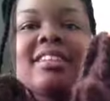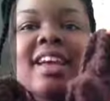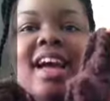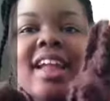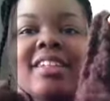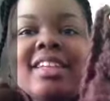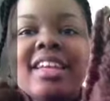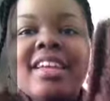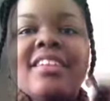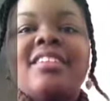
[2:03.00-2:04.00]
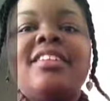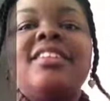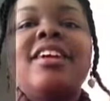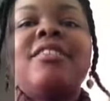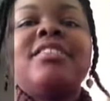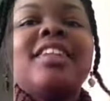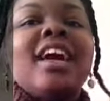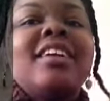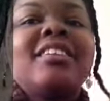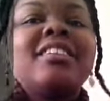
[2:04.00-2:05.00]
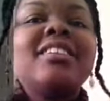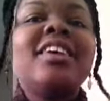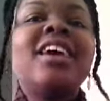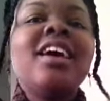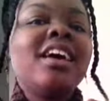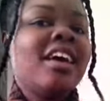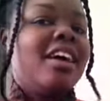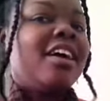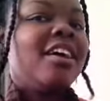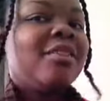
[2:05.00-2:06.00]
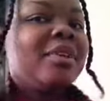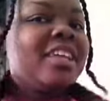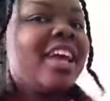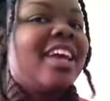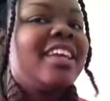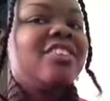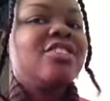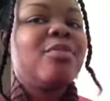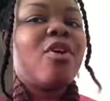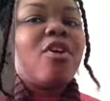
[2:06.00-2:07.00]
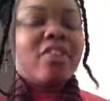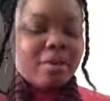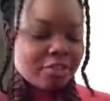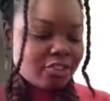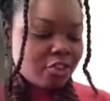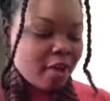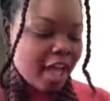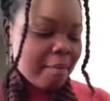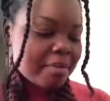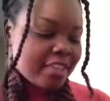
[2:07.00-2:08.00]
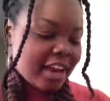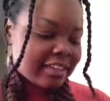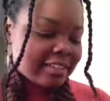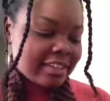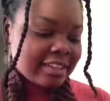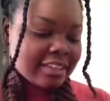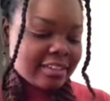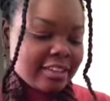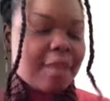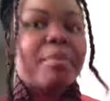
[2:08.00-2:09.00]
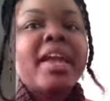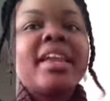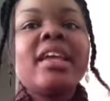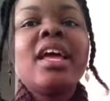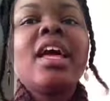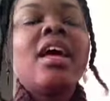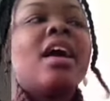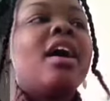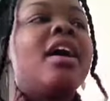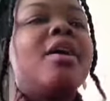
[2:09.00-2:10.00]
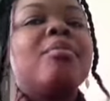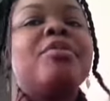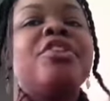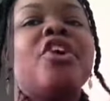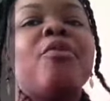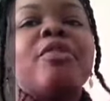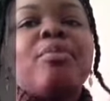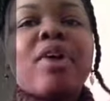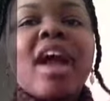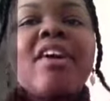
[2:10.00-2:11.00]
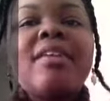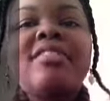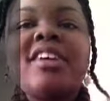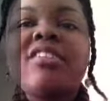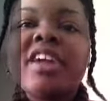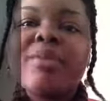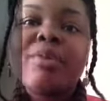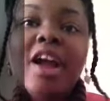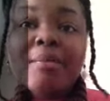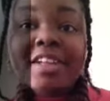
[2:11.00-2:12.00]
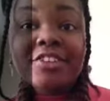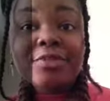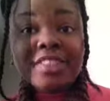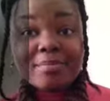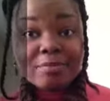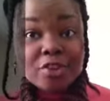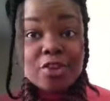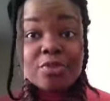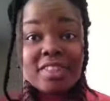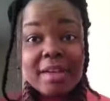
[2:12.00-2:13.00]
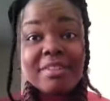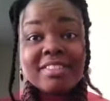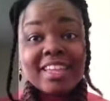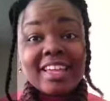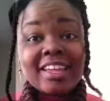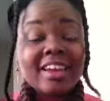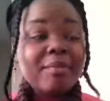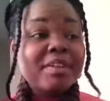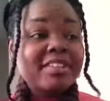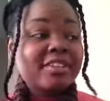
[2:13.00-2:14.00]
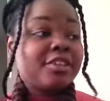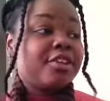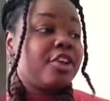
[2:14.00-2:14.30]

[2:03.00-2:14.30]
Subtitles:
to tie it at the ends. I thought that was nice. And yeah, it is small, and I was so happy that I did this, that I made it. With brown, I was like, okay, brown goes with everything, and I'm into,